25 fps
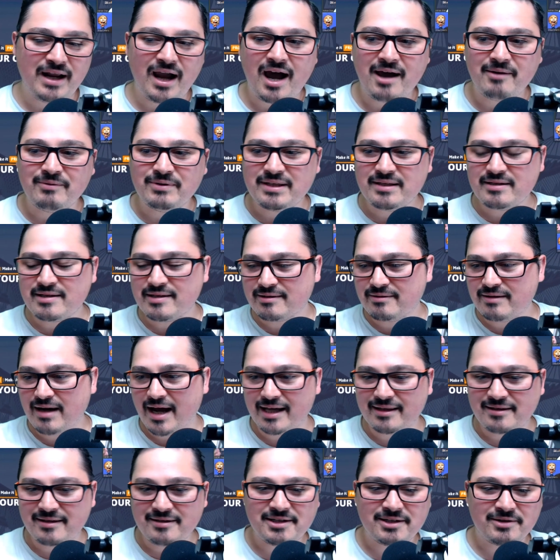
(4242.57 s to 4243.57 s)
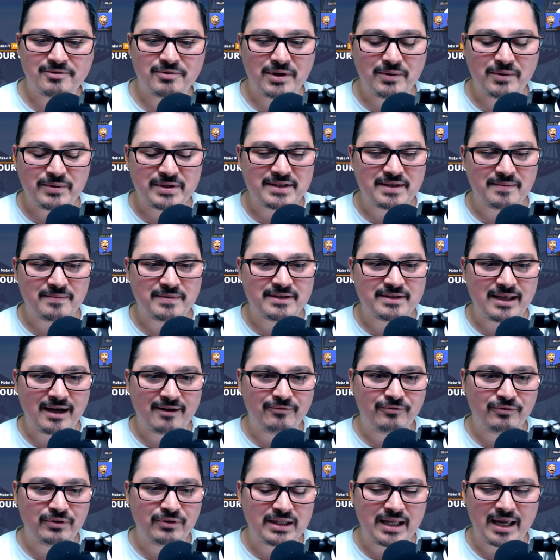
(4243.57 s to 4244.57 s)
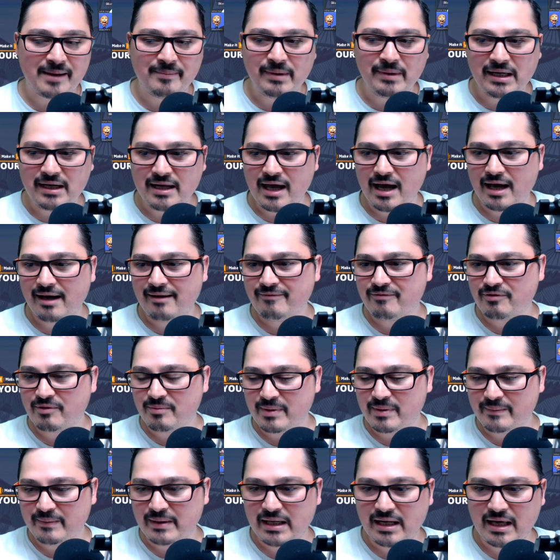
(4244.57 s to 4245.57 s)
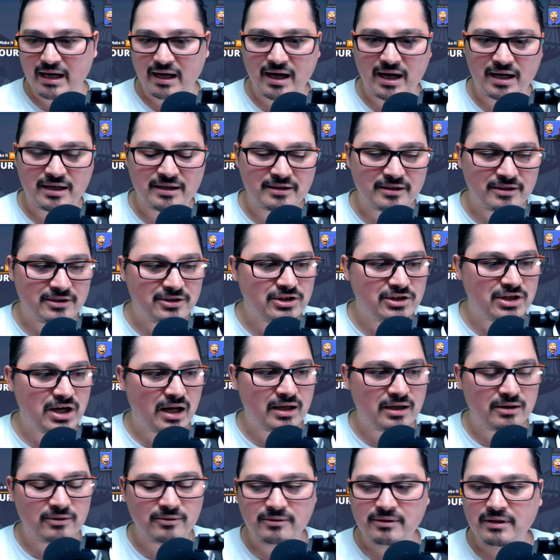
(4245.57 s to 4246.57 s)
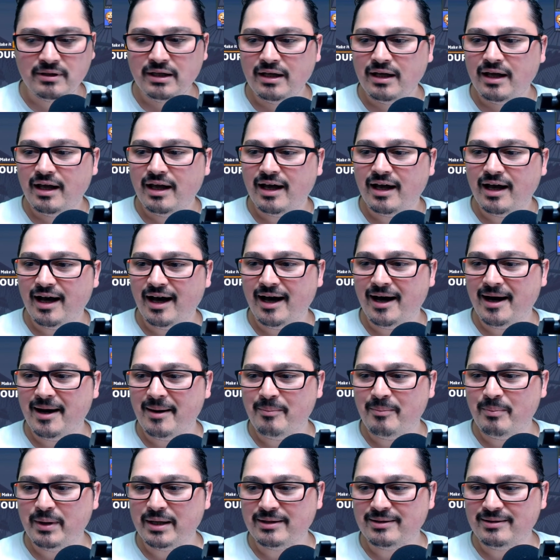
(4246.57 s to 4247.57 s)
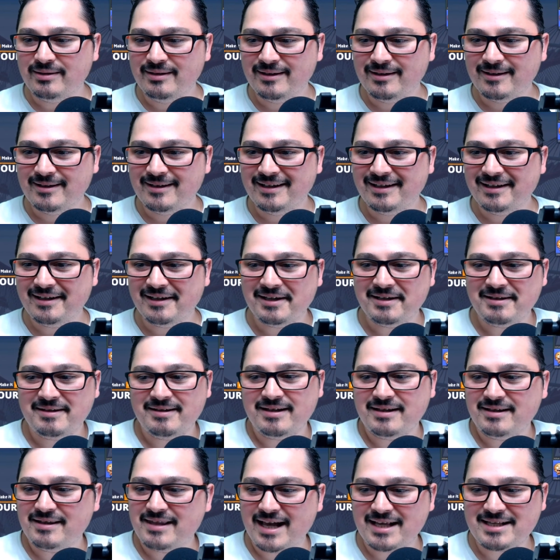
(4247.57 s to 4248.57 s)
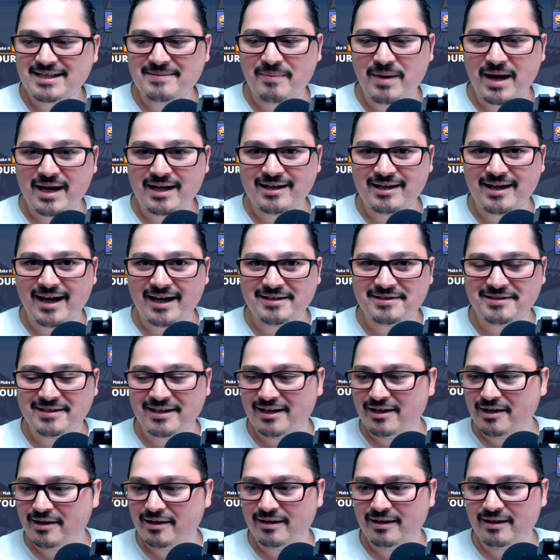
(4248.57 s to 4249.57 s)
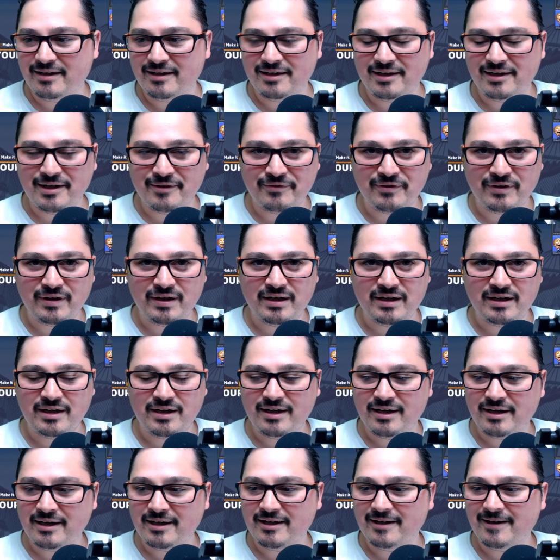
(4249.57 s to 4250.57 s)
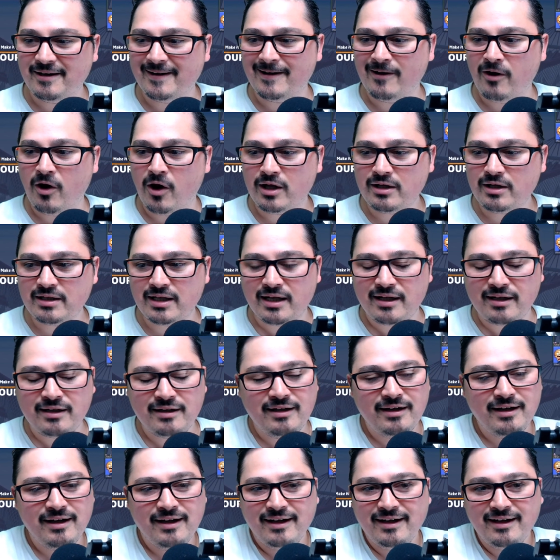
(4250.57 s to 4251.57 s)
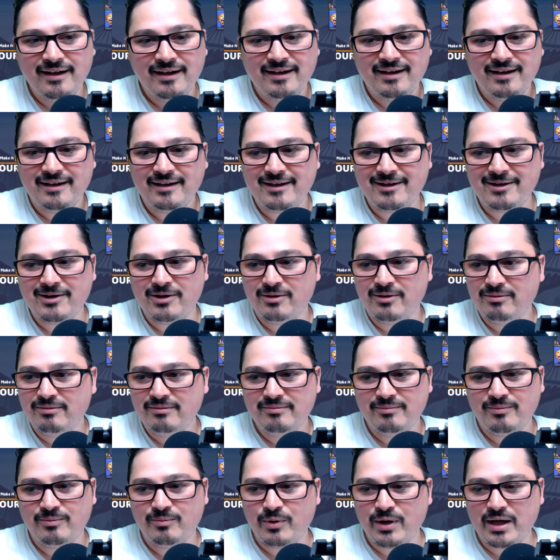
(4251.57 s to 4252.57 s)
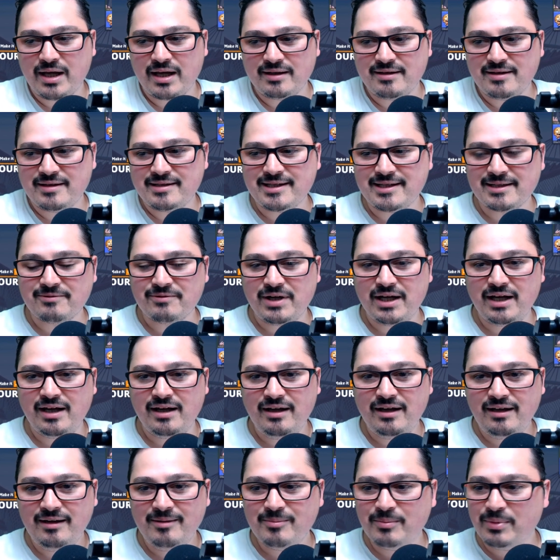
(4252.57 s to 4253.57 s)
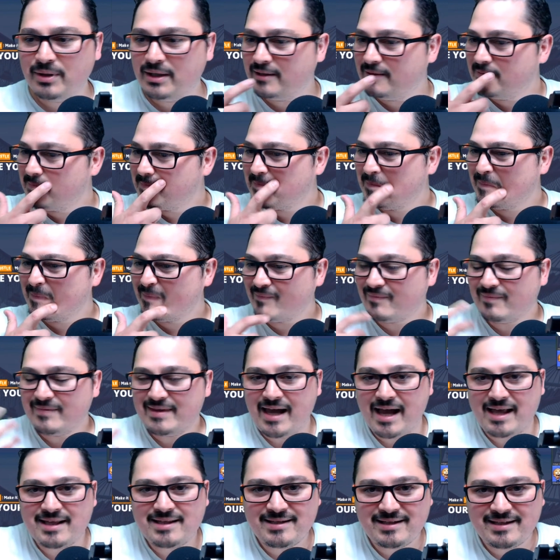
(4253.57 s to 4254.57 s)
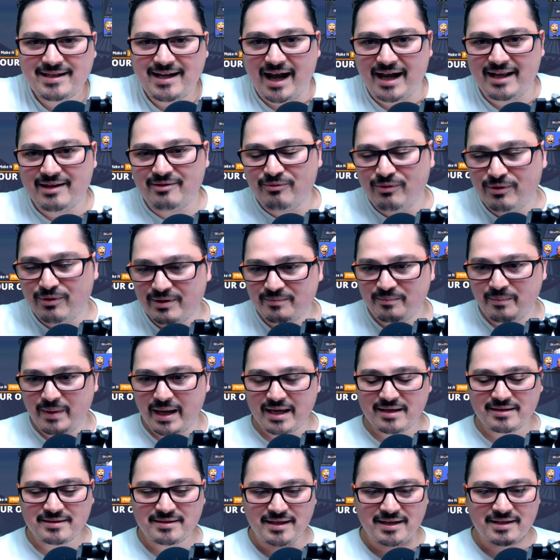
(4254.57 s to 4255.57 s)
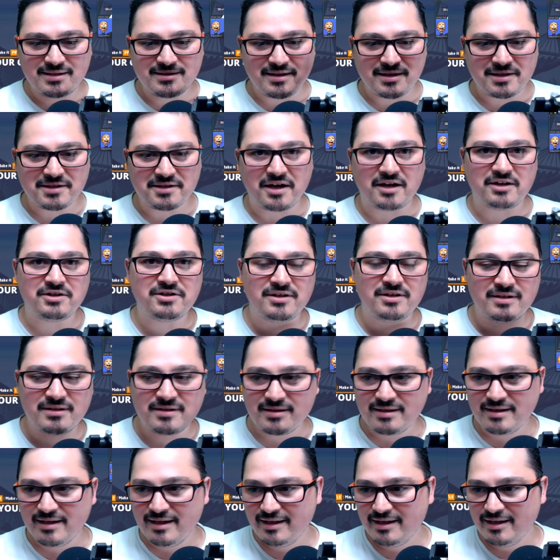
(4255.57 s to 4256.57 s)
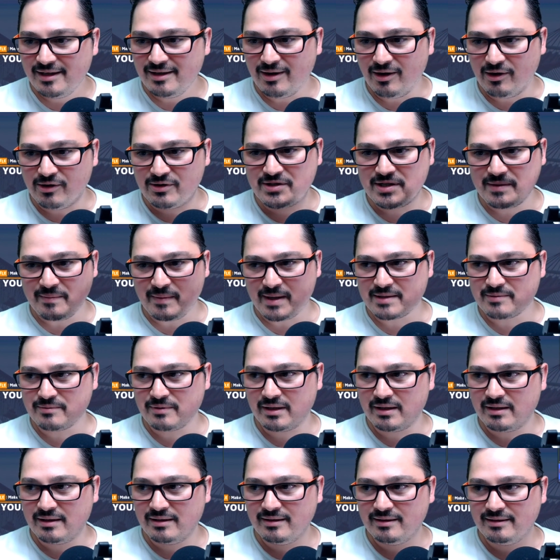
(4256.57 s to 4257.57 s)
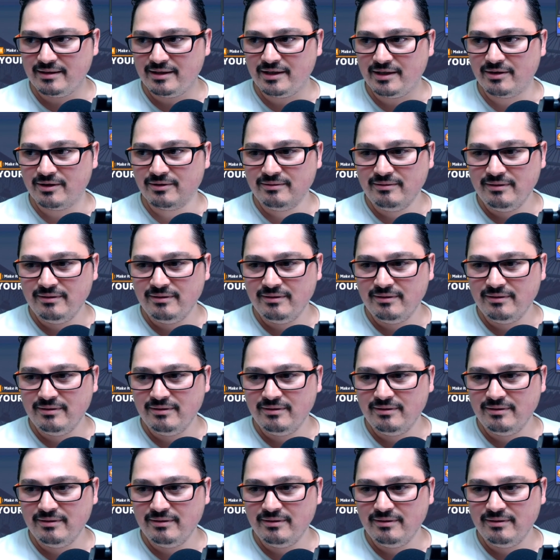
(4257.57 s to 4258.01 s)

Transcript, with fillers: I would disagree. I disagree with some stuff with Emilia from Emilia Gardner's channel, uh, yeah. but uh, it doesn't matter. I still uh, love her uh, a lot, and you know we can disagree, but that's kind of what makes these discussions awesome as well you know?